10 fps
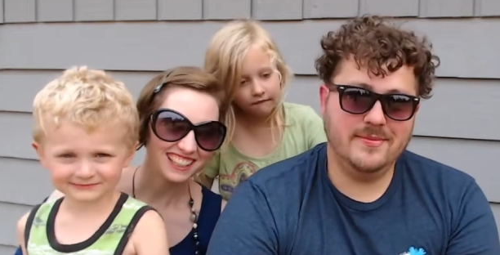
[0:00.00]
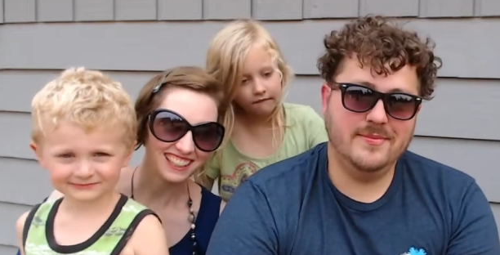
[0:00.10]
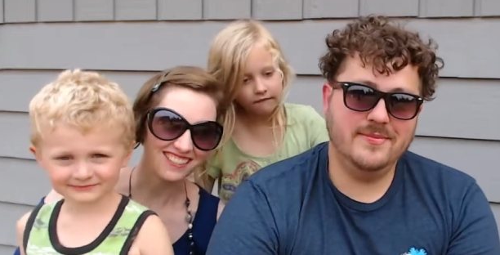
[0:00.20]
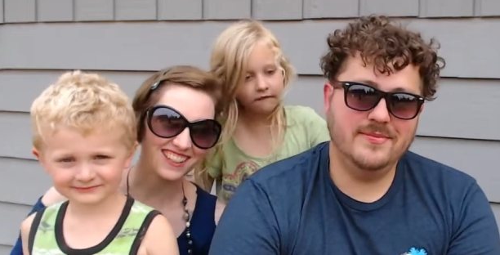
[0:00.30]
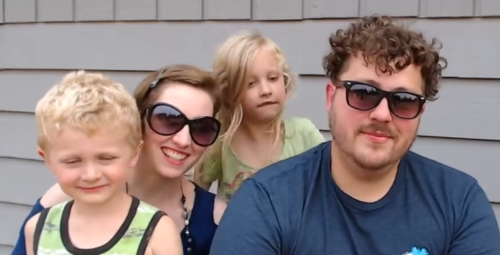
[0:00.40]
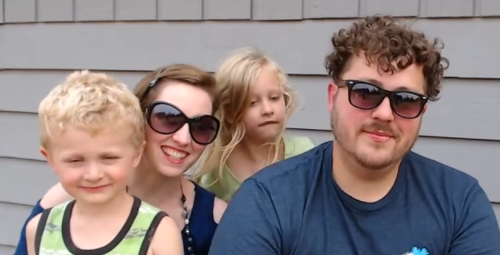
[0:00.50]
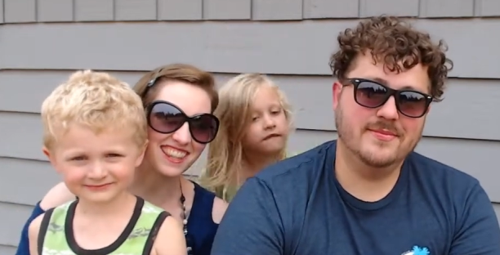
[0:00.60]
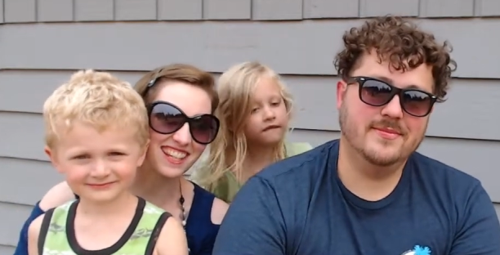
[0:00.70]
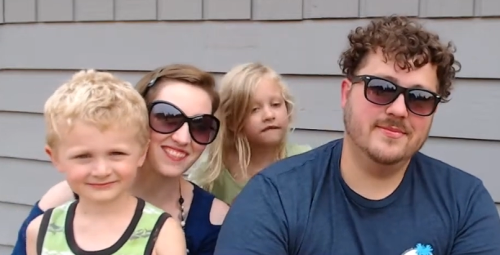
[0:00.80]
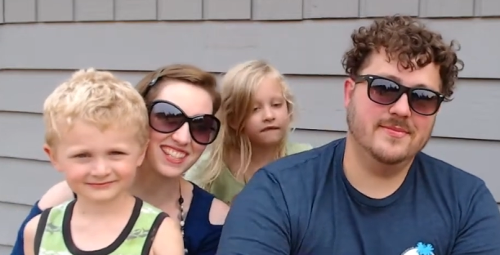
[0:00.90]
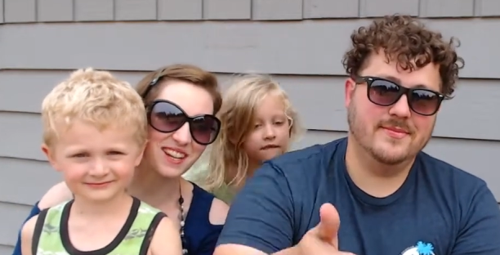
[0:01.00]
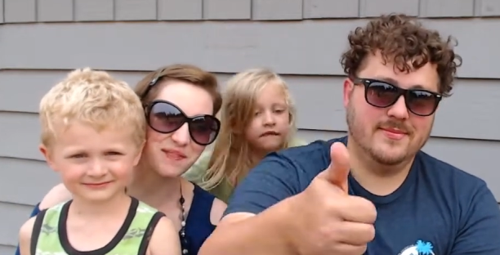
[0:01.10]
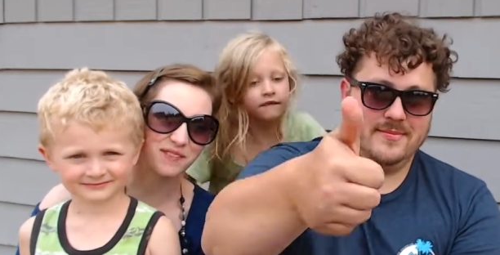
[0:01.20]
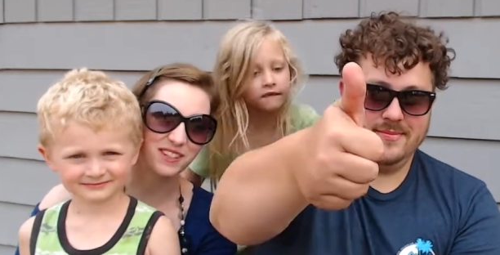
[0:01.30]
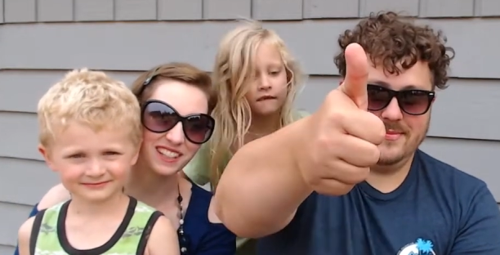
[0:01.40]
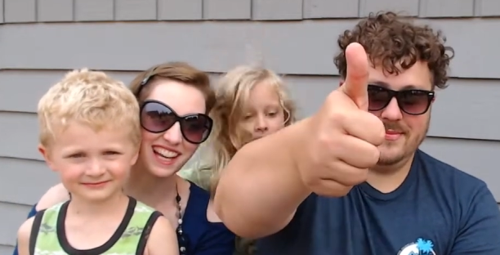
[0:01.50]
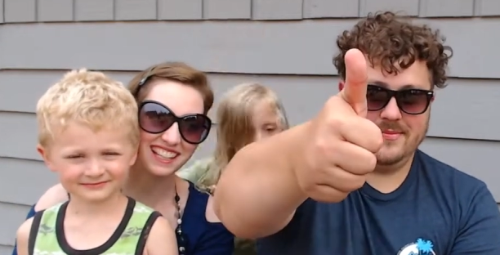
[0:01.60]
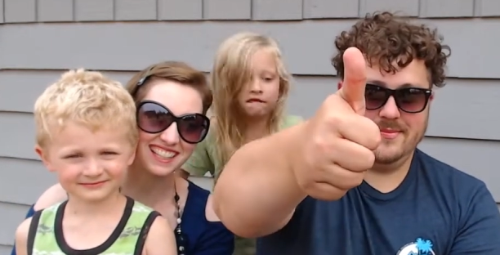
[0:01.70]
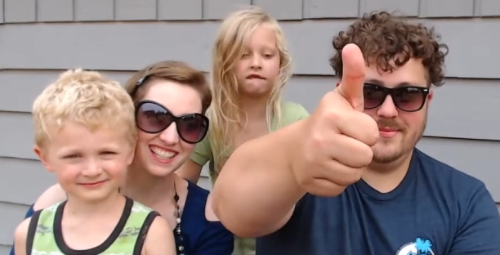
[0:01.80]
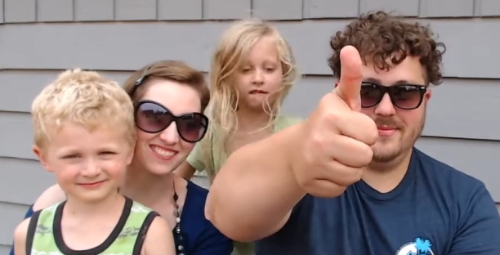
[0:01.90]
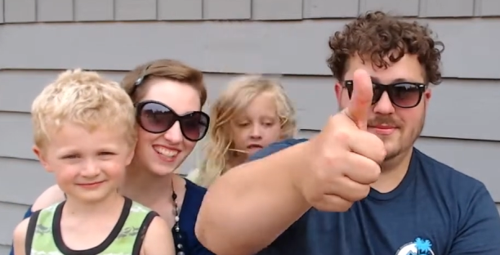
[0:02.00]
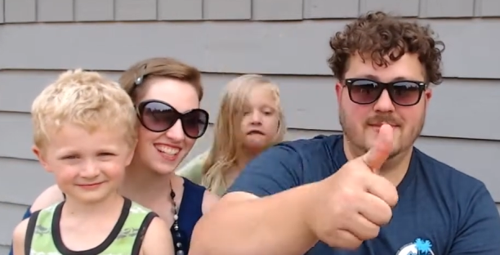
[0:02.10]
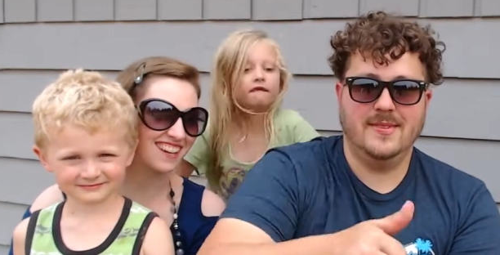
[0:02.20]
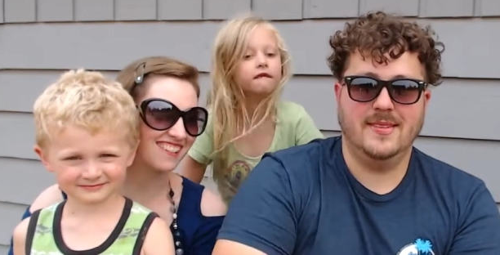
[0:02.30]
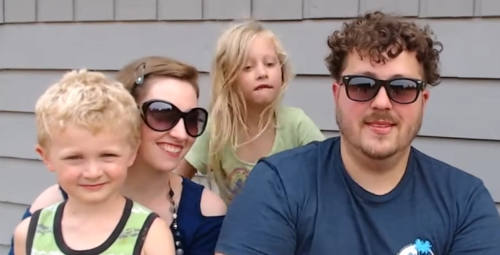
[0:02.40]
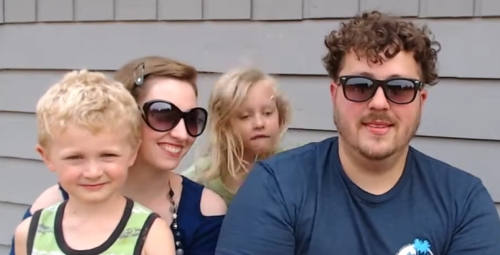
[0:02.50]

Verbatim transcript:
Speaker 1: Give us a thumbs up if you like this video.